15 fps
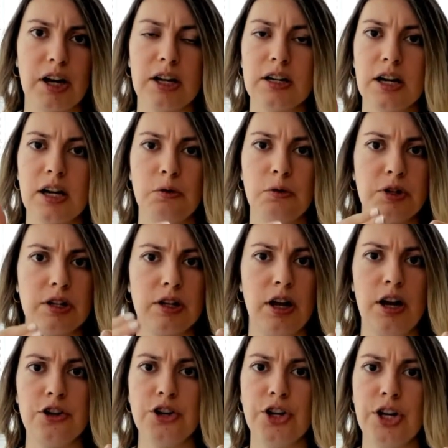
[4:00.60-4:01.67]
right? And with
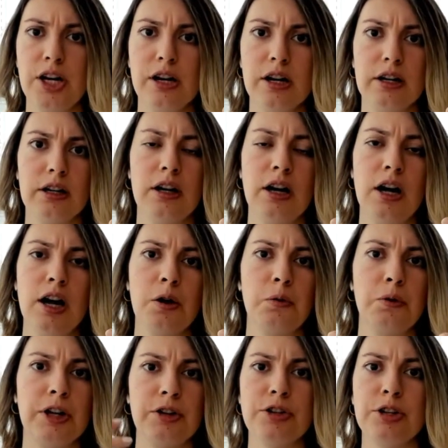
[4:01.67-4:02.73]
each year,
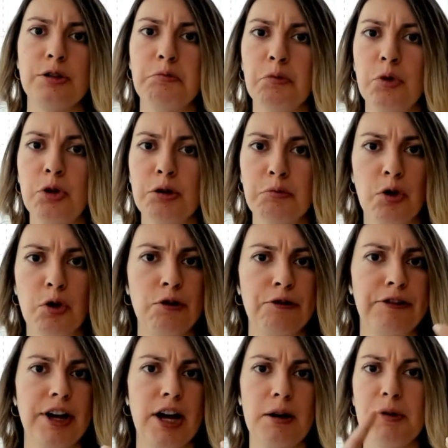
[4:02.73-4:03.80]
we're using more and more
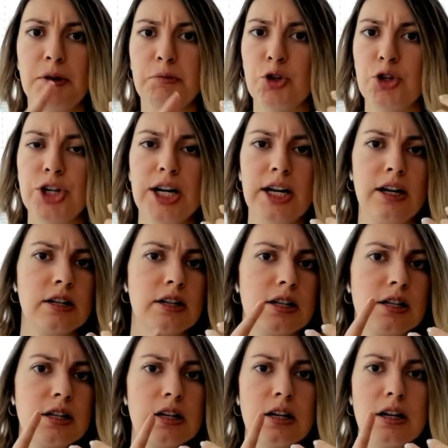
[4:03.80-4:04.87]
of them.
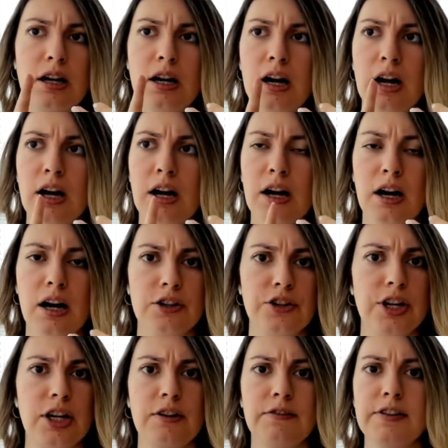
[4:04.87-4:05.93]
Emojis,
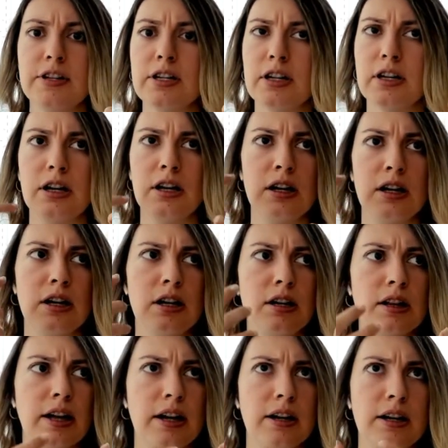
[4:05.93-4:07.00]
GIFs, or
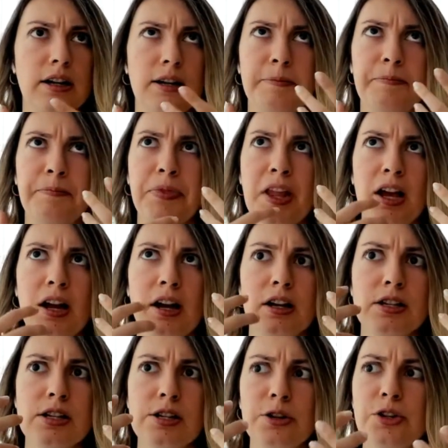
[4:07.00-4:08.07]
like
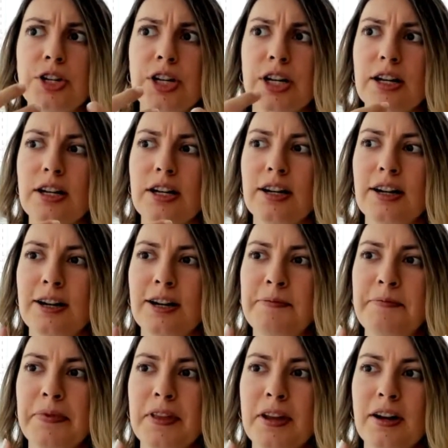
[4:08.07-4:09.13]
certain,
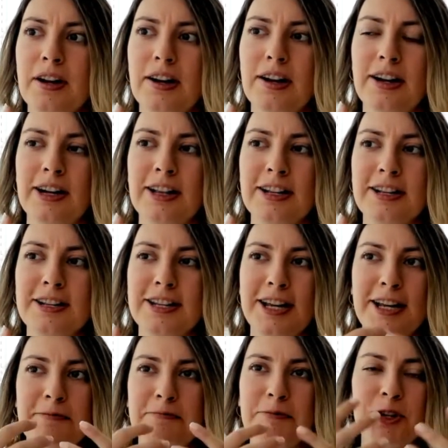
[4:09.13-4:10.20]
let's
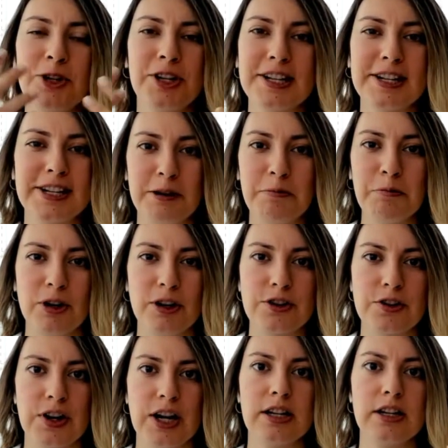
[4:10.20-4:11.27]
say, certain
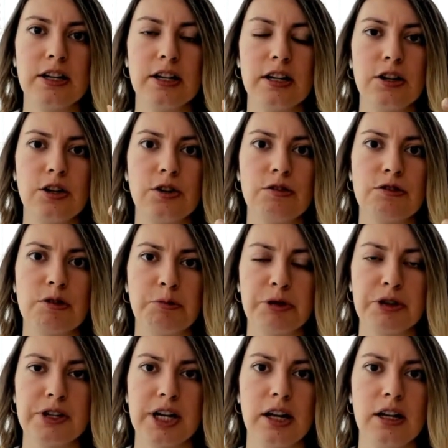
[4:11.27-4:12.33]
symbols, right, to
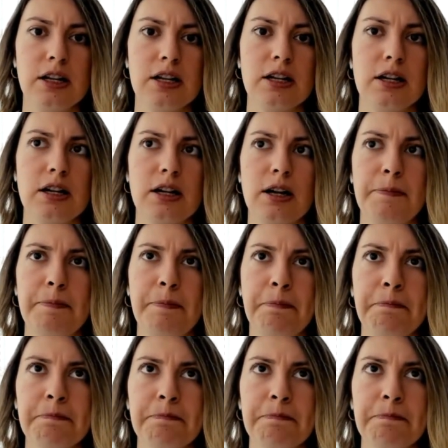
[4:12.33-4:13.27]
represent, our